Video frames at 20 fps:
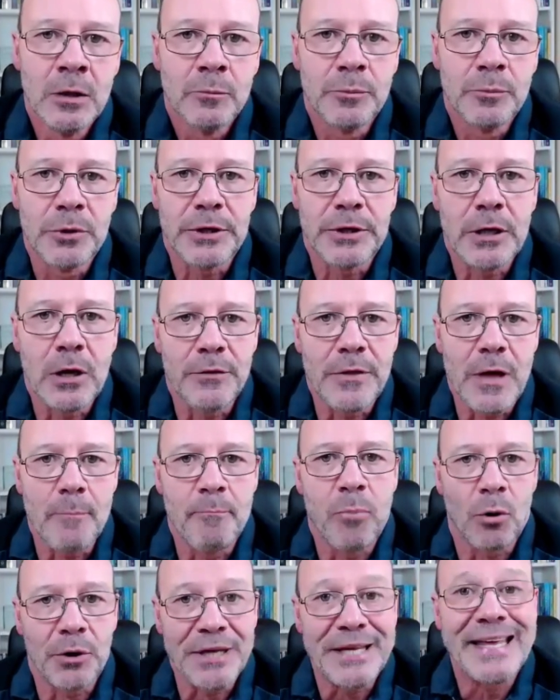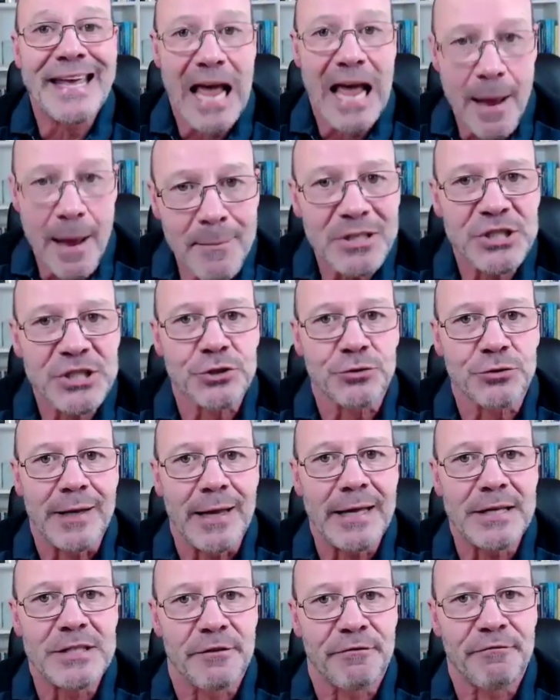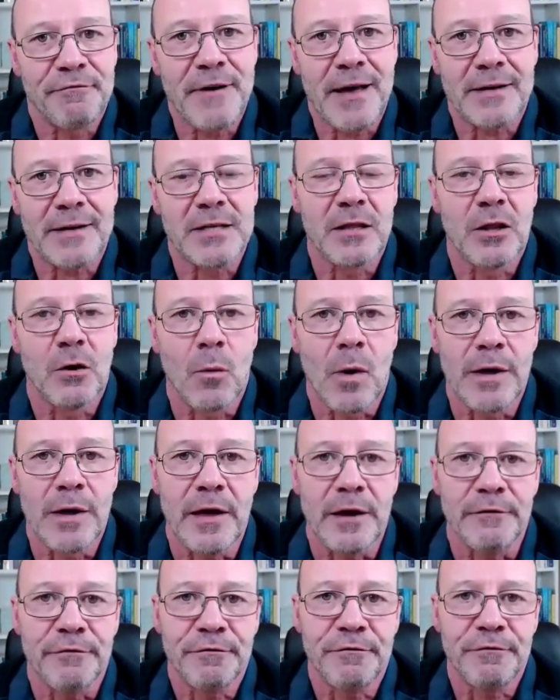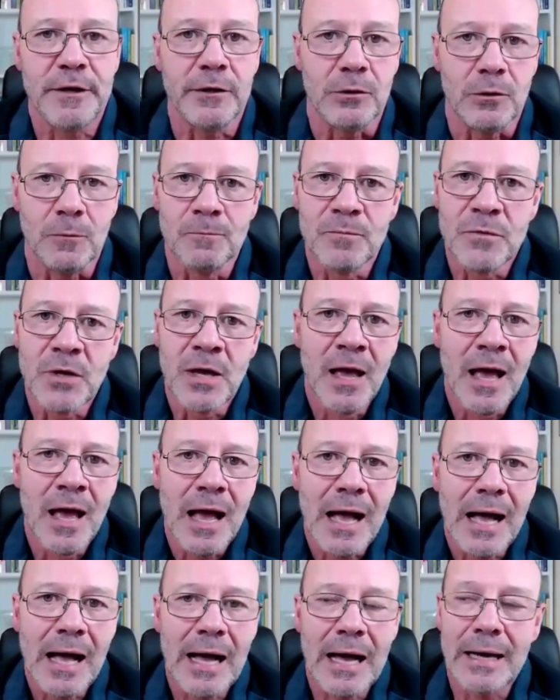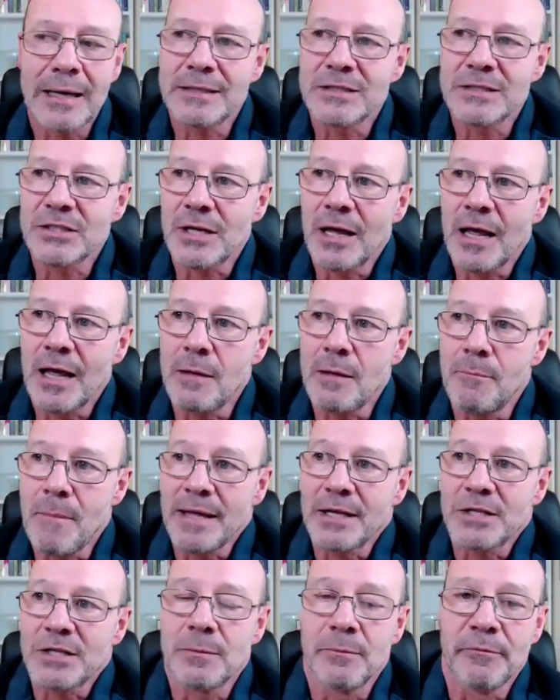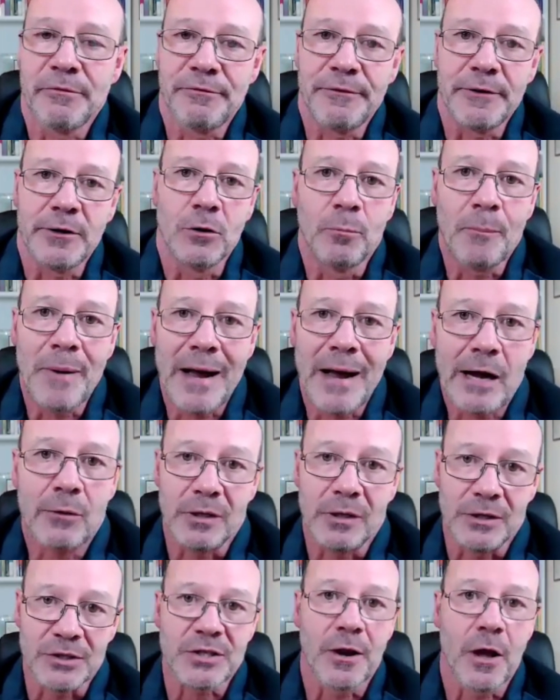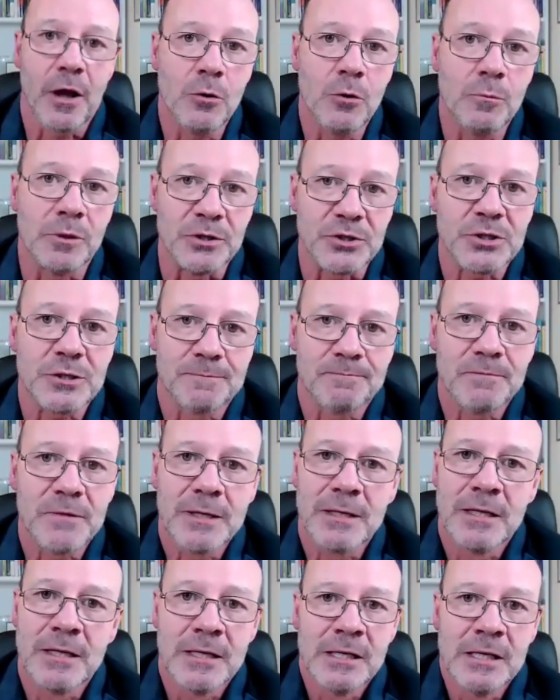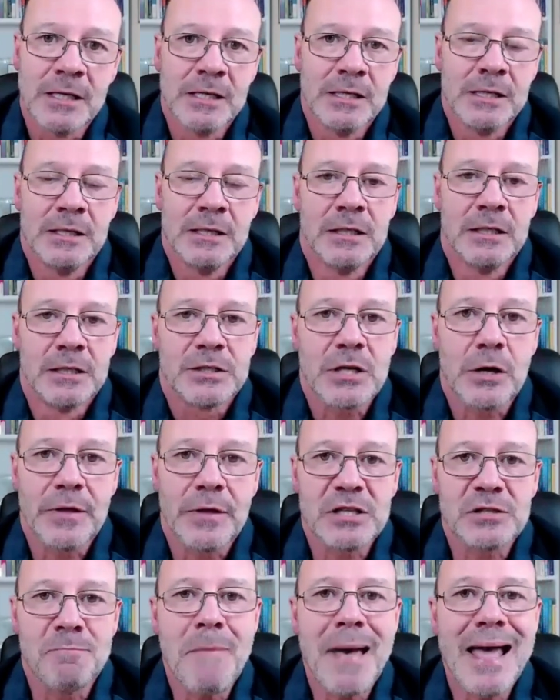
but their body chemistry is affecting the way they feel, and it makes them feel powerless and hopeless. So do you